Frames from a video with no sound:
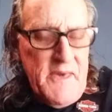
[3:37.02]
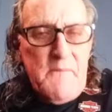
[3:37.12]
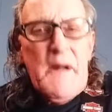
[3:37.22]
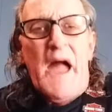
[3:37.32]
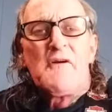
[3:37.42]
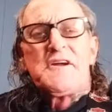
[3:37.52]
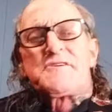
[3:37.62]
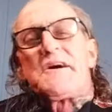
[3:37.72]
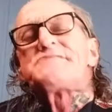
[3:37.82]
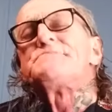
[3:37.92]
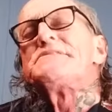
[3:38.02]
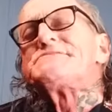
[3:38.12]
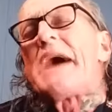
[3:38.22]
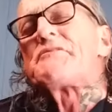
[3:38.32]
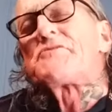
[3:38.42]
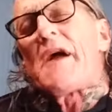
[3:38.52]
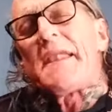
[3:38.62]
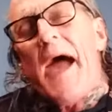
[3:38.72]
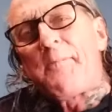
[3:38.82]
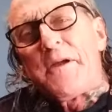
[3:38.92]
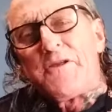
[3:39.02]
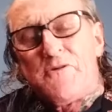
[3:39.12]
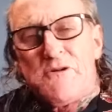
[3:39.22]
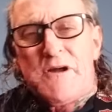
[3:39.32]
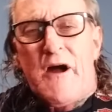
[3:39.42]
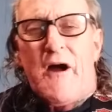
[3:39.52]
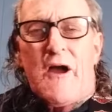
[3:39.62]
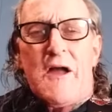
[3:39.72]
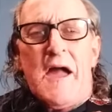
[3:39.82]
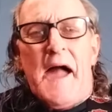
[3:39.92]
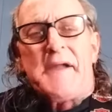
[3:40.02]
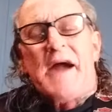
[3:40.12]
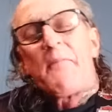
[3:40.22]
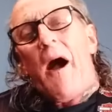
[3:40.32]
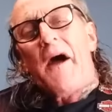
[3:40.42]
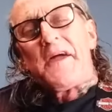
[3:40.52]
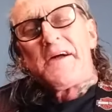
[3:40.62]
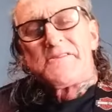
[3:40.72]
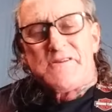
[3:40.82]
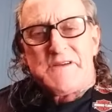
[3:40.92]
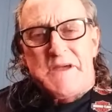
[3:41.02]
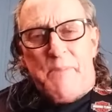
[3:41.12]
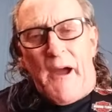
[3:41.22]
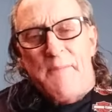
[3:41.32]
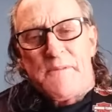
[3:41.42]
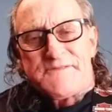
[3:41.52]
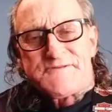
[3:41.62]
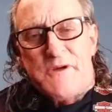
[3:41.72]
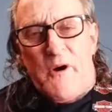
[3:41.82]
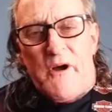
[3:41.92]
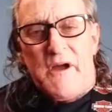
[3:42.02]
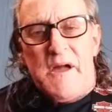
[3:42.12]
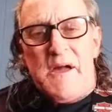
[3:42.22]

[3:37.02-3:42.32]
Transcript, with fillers: Merry Christmas, have a great Happy New Year, and come on in to the department store.